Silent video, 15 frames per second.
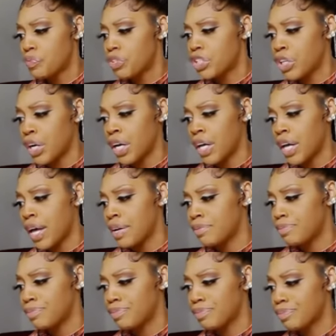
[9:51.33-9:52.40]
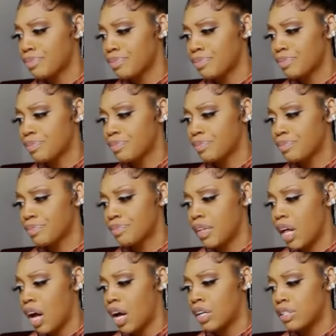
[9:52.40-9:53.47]
shit.
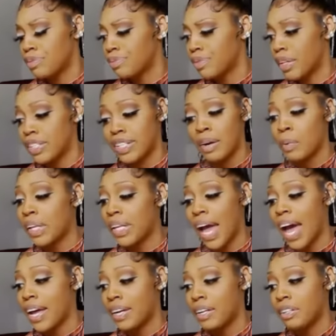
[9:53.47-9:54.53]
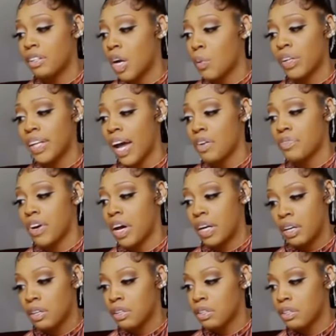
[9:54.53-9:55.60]
Look, mm, it really ain't. It really ain't
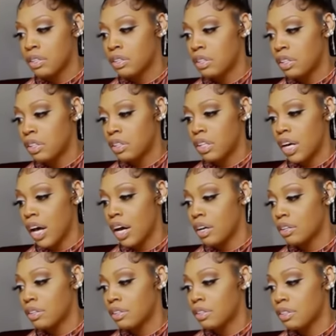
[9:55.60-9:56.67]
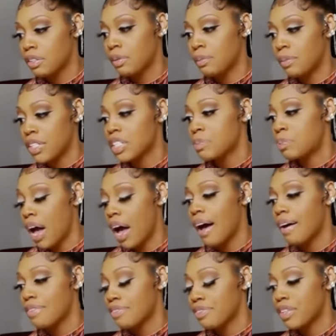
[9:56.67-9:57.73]
funny. Yeah, Mrs.
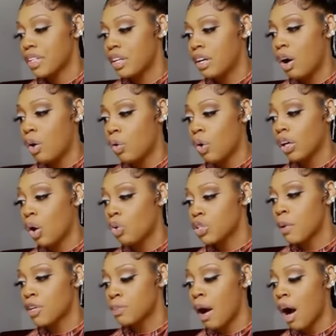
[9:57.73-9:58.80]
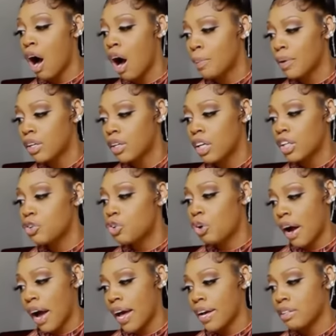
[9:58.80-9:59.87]
Pops. Oh, hello, SpongeBob. You
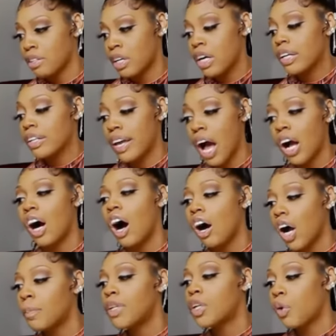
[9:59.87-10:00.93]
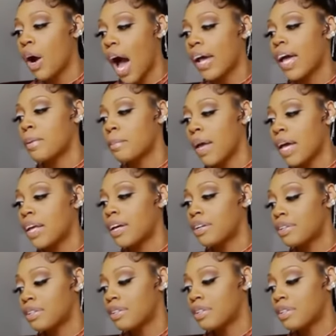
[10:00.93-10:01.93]
crying? Y'all all gonna be crying in a minute.